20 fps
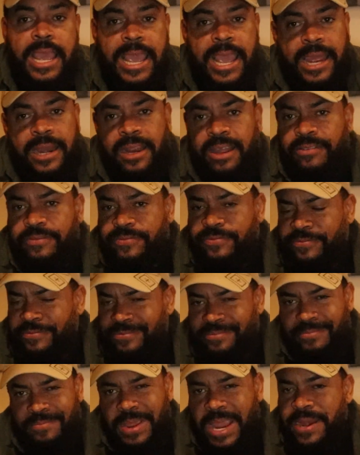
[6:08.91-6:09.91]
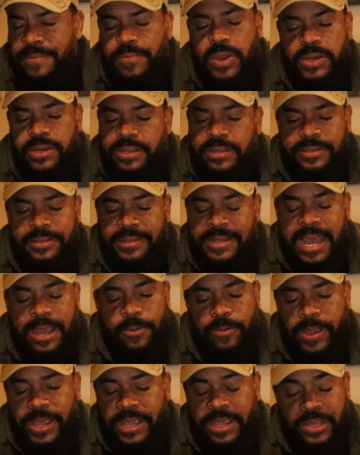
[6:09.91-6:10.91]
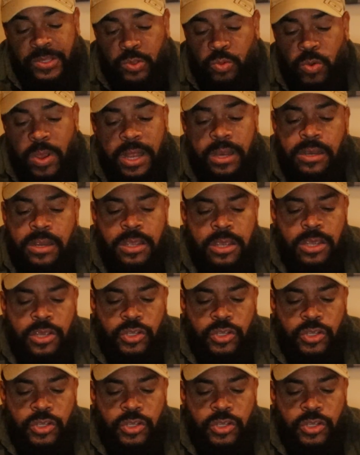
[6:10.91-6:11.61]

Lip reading: and I've made money that way as well.